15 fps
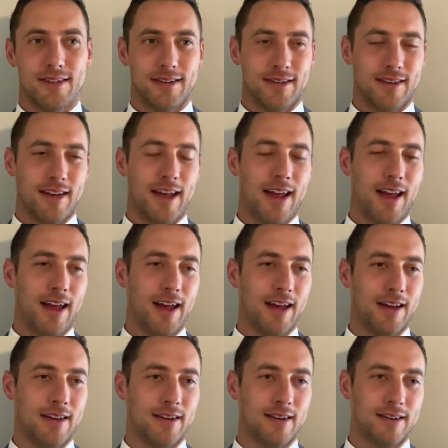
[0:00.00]

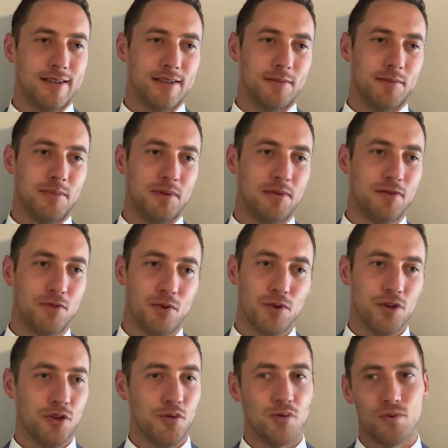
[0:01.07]
and before
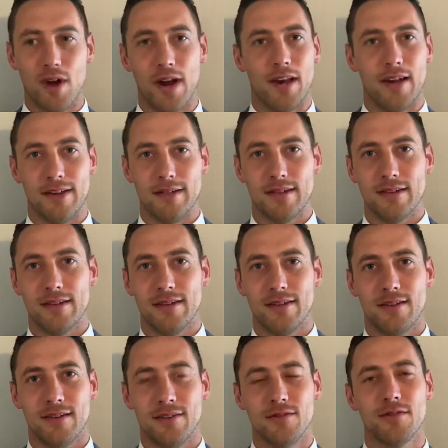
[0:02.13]
you run it,
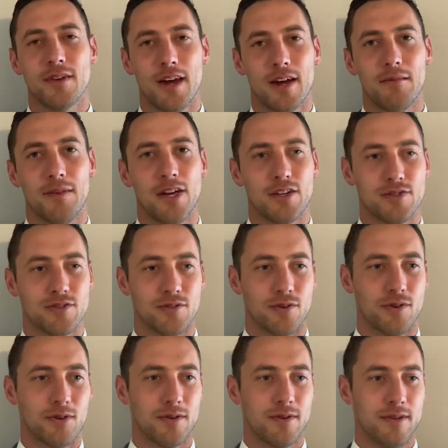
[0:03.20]
you've got to make
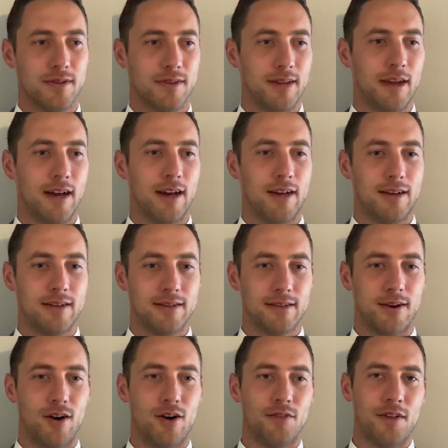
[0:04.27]
sure that
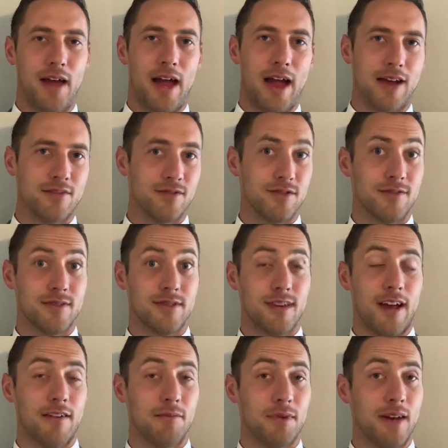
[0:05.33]
all the hazards
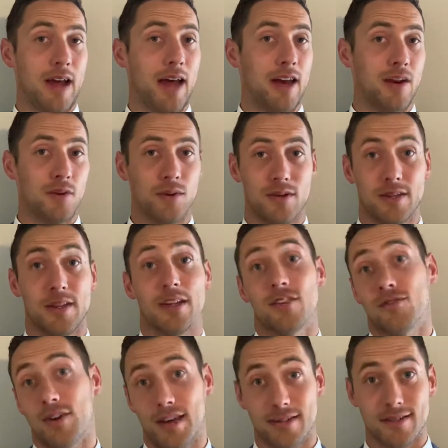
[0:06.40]
have been adequately
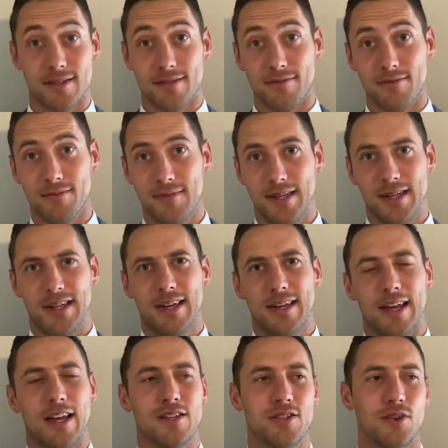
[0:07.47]
addressed.
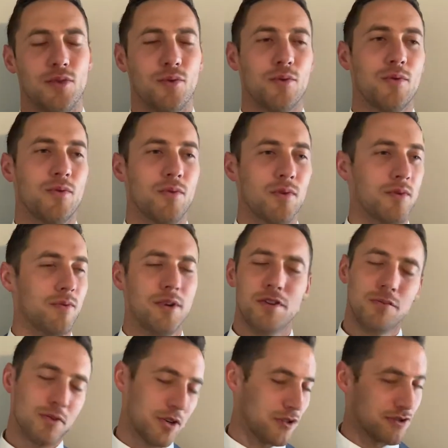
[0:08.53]
Okay, so when you
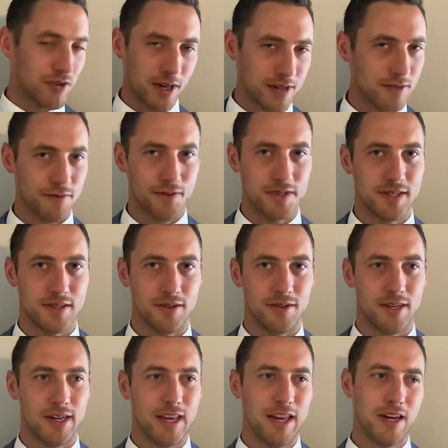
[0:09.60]
construct a
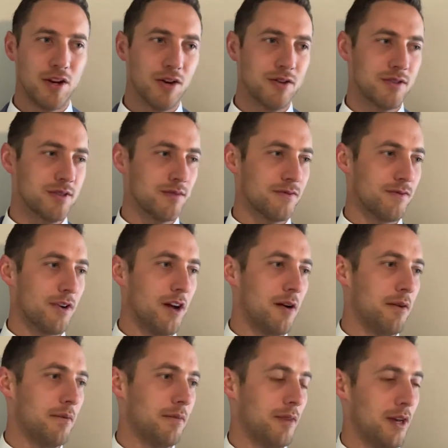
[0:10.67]
facility, it goes from